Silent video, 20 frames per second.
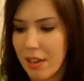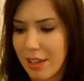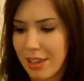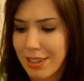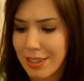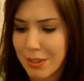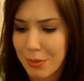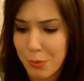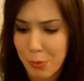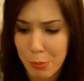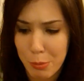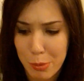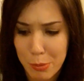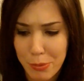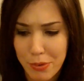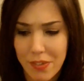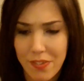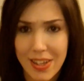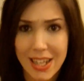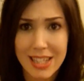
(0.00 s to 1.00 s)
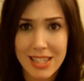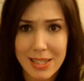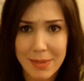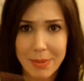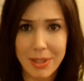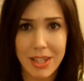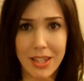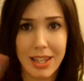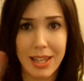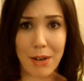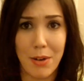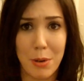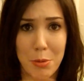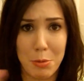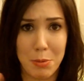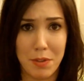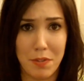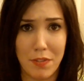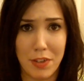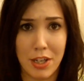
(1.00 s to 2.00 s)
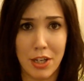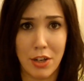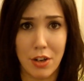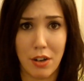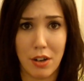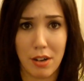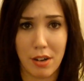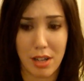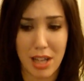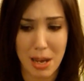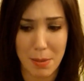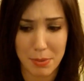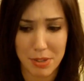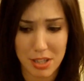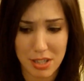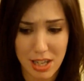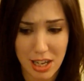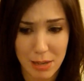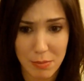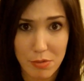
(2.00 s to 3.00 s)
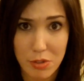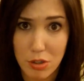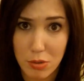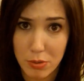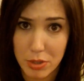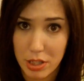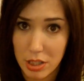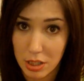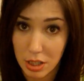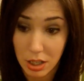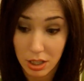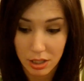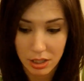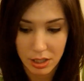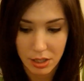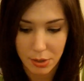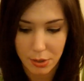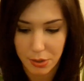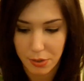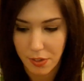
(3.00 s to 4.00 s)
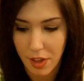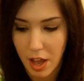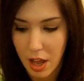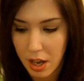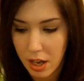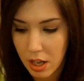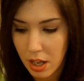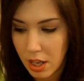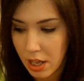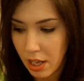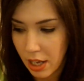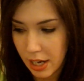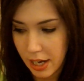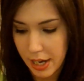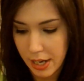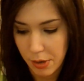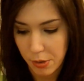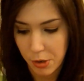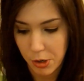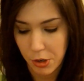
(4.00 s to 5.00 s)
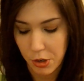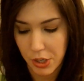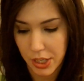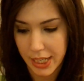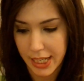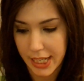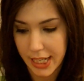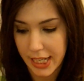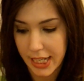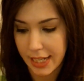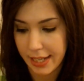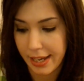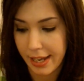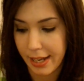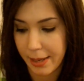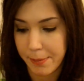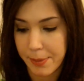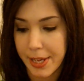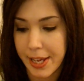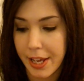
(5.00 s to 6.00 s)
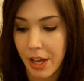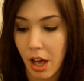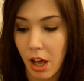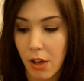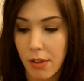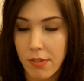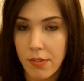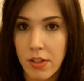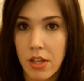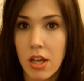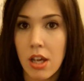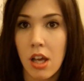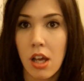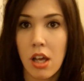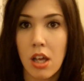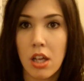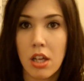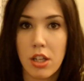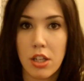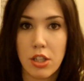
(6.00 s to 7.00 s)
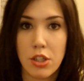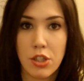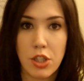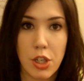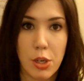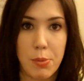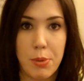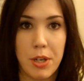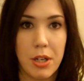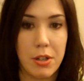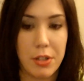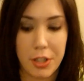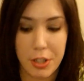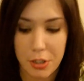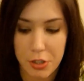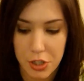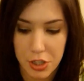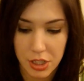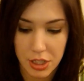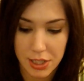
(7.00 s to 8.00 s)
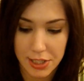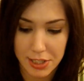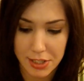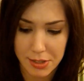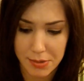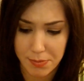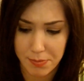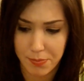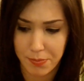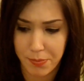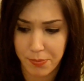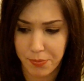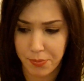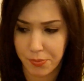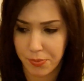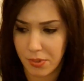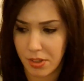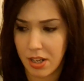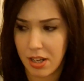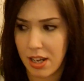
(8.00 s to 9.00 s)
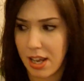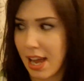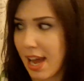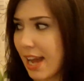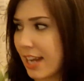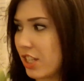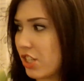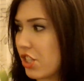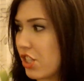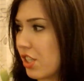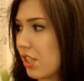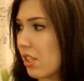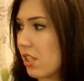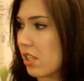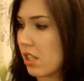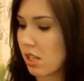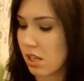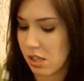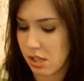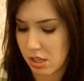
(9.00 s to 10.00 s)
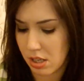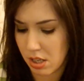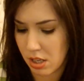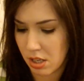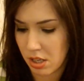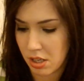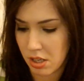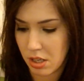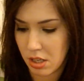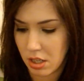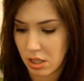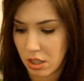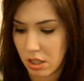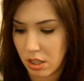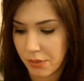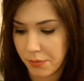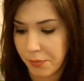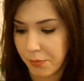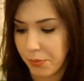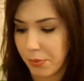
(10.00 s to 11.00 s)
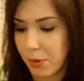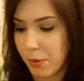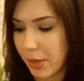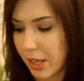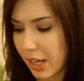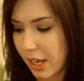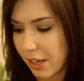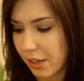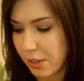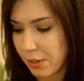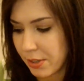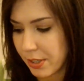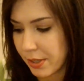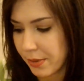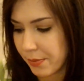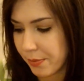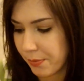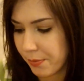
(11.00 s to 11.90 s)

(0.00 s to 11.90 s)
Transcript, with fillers: And remember that to me, like rubbing my finger on it a couple of times, you would not need to do that in order to get any kind of payoff to go put it on your cheeks. I just, the way I do it,